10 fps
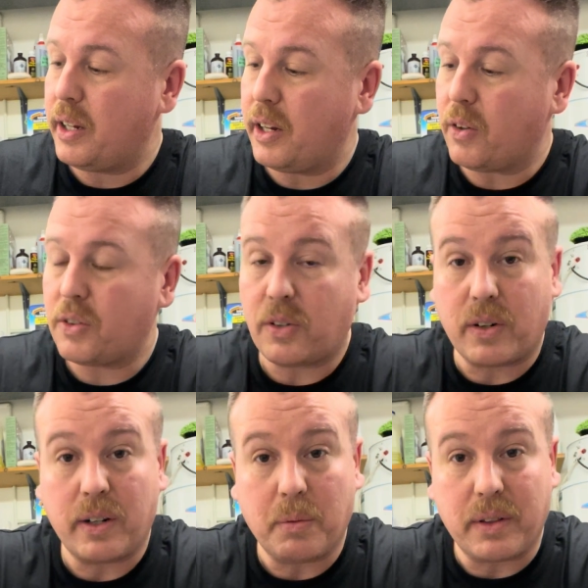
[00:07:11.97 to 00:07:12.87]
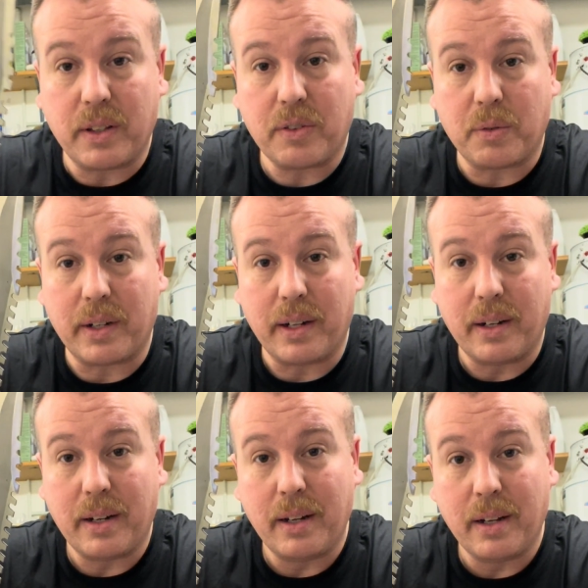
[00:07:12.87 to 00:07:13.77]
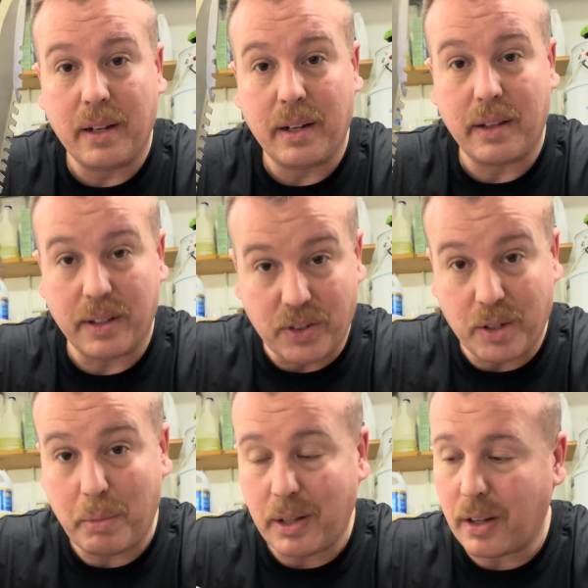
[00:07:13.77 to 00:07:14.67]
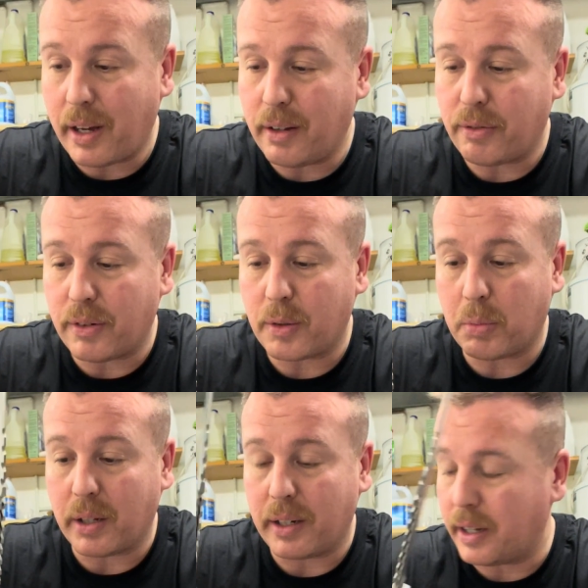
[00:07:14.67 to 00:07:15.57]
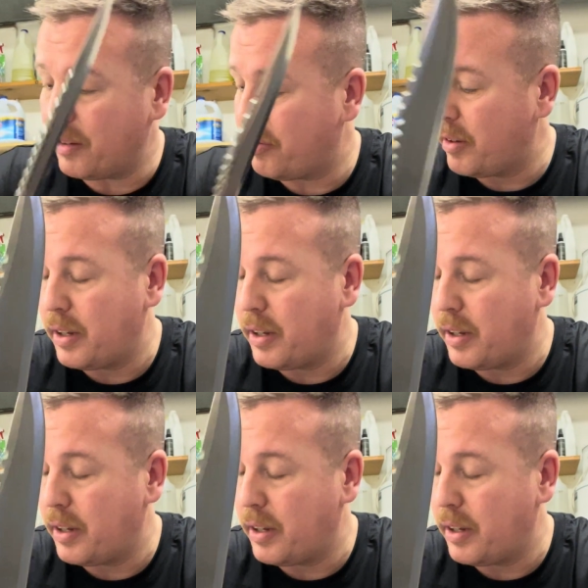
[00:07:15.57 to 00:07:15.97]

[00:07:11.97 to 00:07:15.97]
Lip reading: all started with this one, the Jimmy Lyle First Blood knife.